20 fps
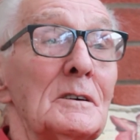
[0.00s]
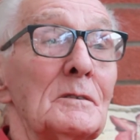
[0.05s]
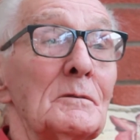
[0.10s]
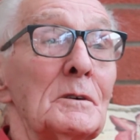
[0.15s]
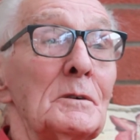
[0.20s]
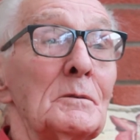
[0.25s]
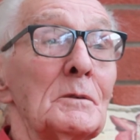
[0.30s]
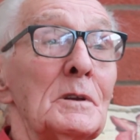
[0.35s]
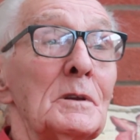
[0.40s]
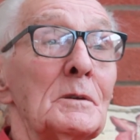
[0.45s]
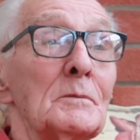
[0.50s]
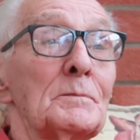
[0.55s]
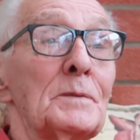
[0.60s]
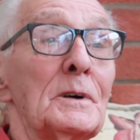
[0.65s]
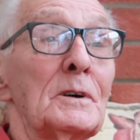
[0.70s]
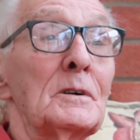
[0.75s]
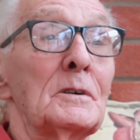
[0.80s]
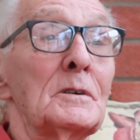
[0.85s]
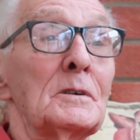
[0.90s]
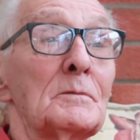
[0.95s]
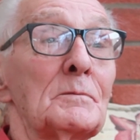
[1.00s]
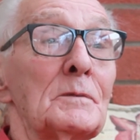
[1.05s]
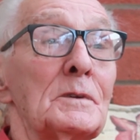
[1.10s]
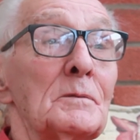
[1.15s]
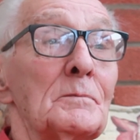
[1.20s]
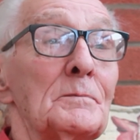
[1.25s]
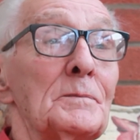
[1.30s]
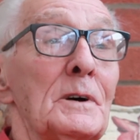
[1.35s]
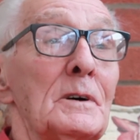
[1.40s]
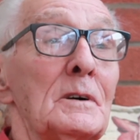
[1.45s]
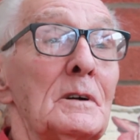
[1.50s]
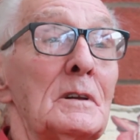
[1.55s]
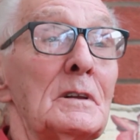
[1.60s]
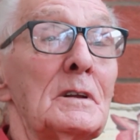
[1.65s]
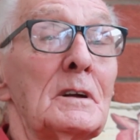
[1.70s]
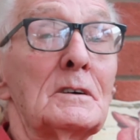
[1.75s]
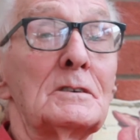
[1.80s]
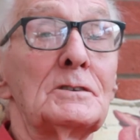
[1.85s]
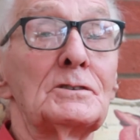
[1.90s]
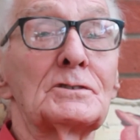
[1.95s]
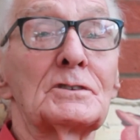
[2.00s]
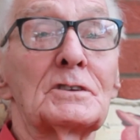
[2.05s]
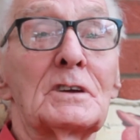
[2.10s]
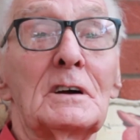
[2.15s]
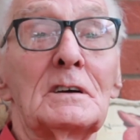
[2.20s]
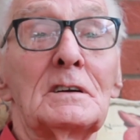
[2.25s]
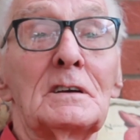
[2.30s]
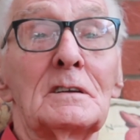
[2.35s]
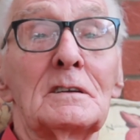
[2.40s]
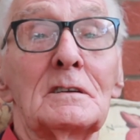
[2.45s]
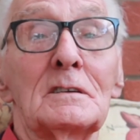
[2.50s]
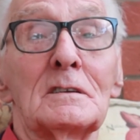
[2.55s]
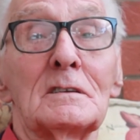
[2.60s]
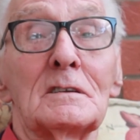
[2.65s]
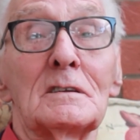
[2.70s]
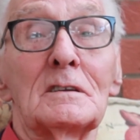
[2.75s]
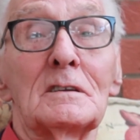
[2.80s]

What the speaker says: We went to Purley ice skating